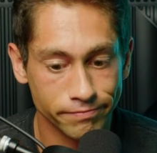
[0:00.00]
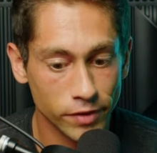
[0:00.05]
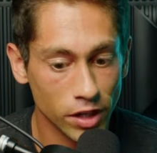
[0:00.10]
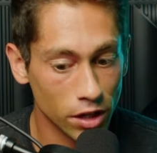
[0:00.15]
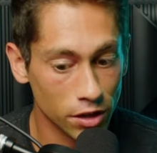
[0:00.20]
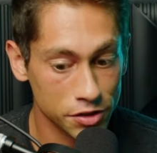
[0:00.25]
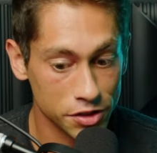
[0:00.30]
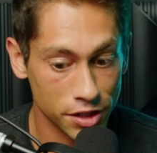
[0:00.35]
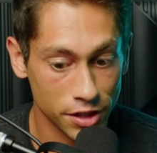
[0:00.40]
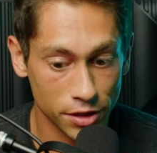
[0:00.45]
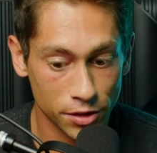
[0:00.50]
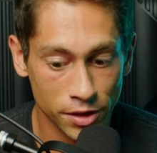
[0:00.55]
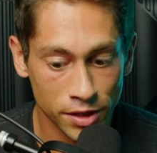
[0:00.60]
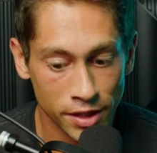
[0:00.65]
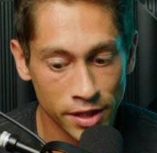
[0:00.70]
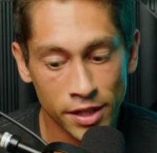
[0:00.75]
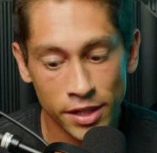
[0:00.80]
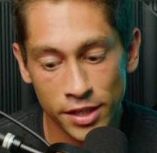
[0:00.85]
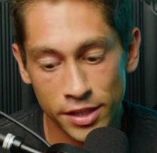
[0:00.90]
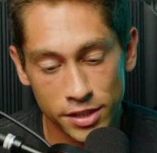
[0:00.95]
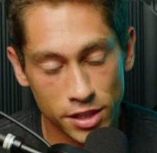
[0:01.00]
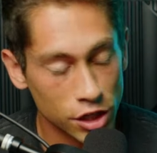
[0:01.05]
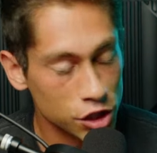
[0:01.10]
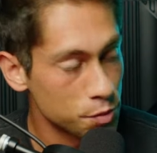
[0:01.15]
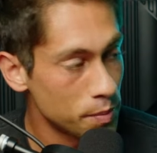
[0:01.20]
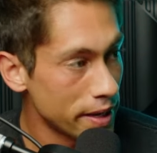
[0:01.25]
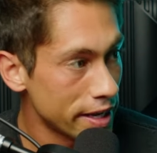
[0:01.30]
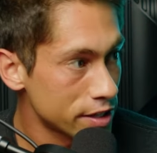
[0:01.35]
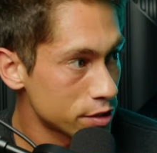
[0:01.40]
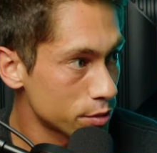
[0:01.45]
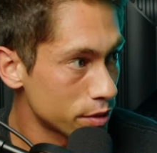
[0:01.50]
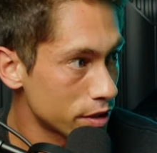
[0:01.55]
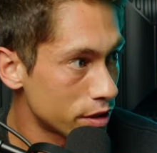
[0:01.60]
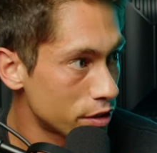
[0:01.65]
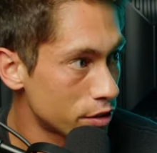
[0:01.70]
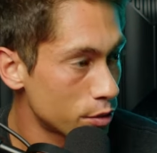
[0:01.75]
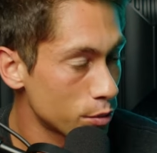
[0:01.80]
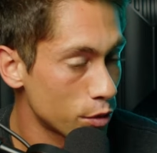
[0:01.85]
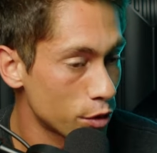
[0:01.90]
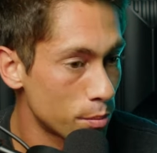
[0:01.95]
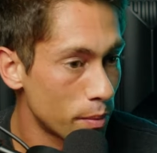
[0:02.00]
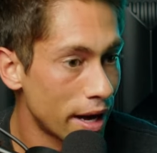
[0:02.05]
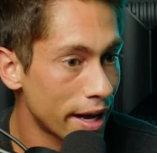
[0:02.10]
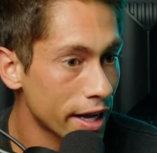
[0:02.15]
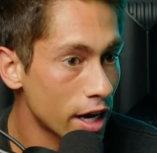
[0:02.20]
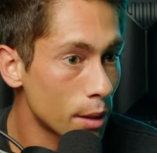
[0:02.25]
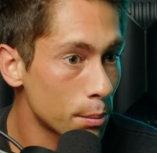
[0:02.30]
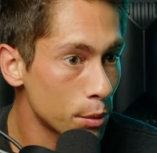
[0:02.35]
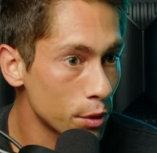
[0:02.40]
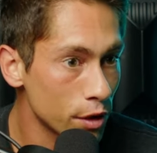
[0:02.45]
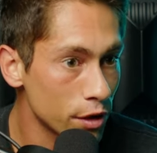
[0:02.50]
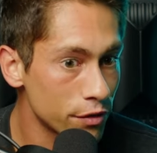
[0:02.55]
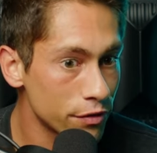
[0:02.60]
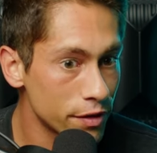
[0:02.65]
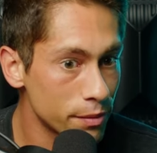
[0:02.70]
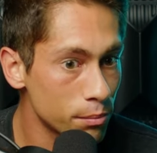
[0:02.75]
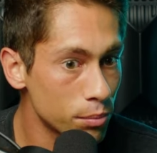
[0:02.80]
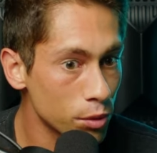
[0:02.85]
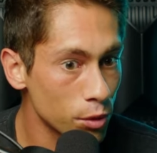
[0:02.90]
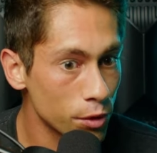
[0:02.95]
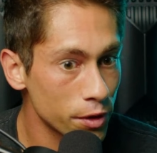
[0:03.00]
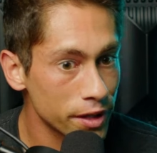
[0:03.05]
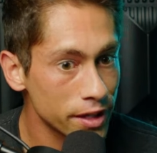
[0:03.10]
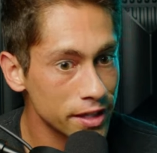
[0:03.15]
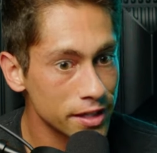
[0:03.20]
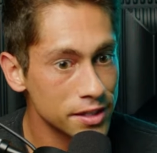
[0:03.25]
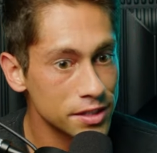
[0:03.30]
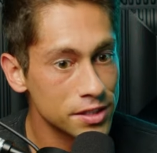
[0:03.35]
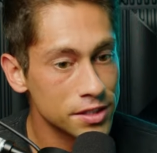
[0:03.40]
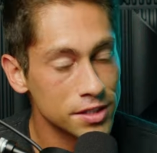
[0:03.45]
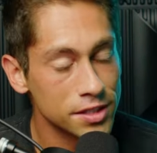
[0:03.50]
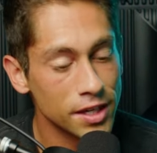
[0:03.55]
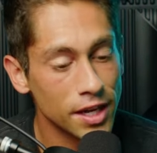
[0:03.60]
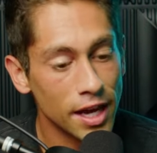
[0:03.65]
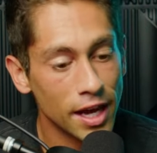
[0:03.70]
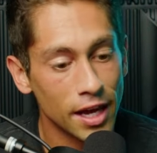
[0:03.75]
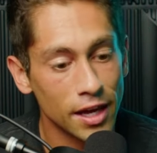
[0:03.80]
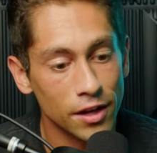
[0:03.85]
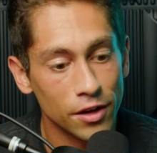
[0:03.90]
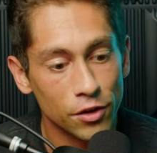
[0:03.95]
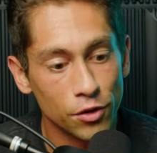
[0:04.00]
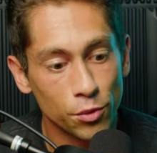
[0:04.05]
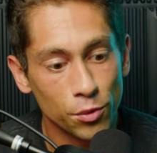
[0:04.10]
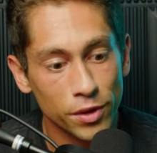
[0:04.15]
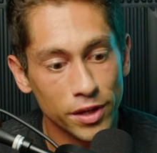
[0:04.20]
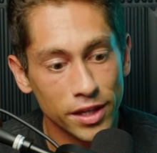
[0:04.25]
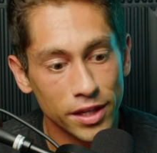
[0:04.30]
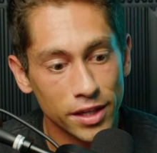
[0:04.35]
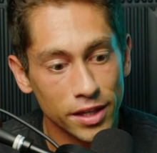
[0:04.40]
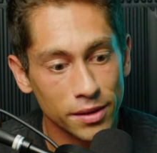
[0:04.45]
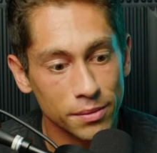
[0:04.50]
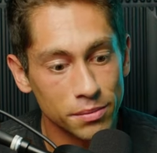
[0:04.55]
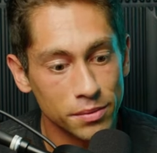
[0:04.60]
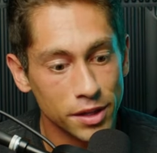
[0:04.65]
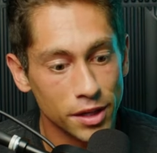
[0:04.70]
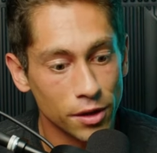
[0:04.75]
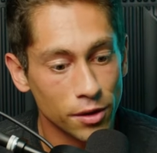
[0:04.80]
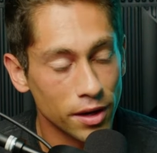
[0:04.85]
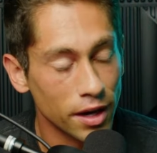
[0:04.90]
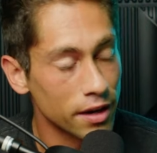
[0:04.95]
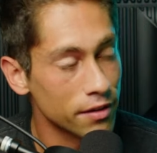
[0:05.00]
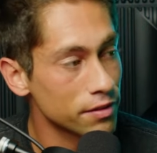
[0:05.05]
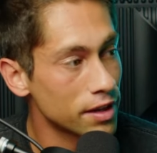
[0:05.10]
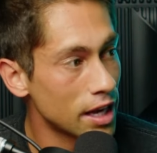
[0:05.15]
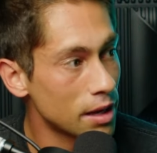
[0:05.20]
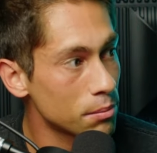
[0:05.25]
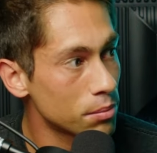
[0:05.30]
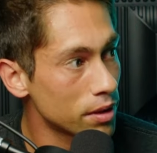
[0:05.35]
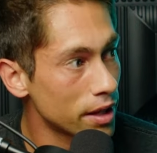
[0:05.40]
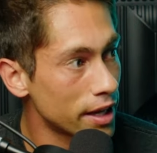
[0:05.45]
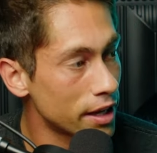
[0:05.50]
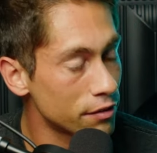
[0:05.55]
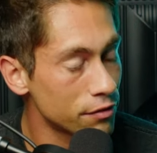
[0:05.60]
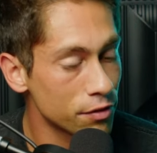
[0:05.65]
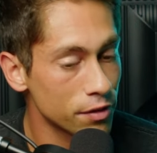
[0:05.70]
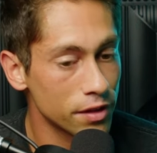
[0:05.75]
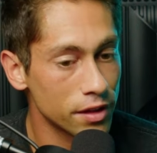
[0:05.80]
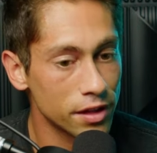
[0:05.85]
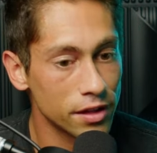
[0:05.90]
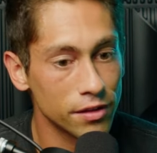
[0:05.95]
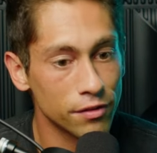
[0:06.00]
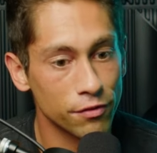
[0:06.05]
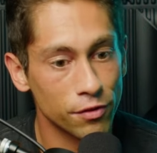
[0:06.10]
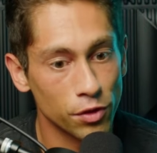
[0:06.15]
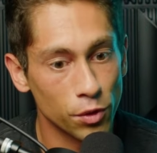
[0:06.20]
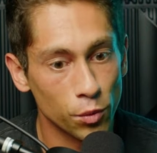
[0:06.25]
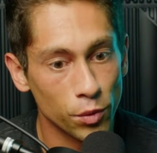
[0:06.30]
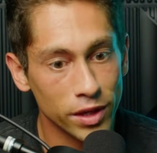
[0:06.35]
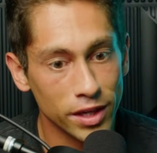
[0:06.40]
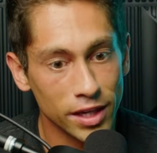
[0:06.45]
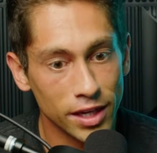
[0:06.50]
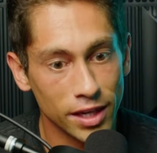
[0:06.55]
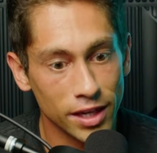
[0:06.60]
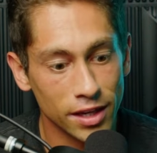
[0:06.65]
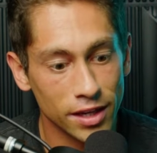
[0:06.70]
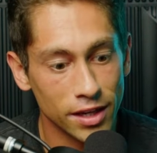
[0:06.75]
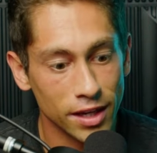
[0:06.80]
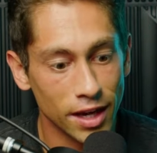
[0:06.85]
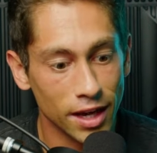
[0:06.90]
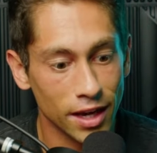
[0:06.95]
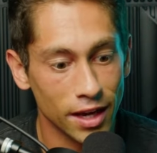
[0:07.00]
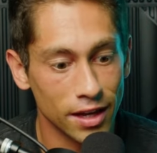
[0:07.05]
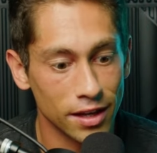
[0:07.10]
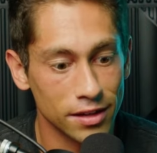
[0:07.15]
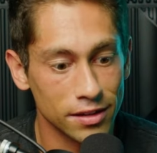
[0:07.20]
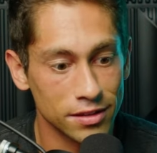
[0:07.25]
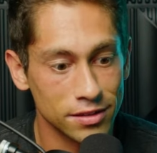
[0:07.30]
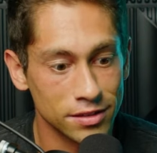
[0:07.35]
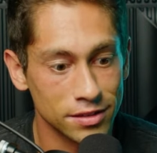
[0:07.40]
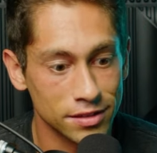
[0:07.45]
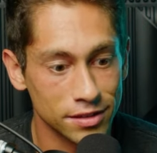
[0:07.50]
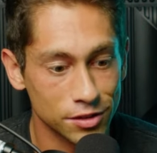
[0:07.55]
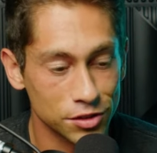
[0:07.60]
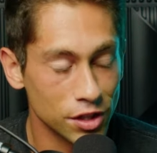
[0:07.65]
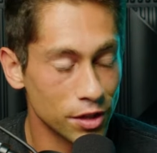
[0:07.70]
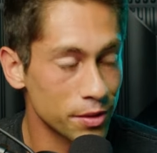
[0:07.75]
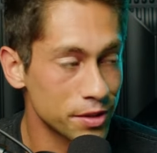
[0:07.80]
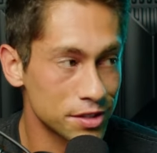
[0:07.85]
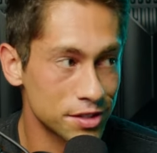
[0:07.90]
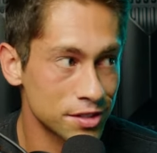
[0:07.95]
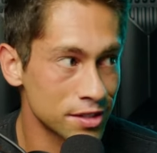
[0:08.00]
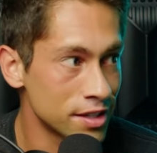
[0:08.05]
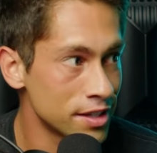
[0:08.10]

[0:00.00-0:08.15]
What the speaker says: Also touch base with my couple of employees, and we kind of game plan for the week. And there's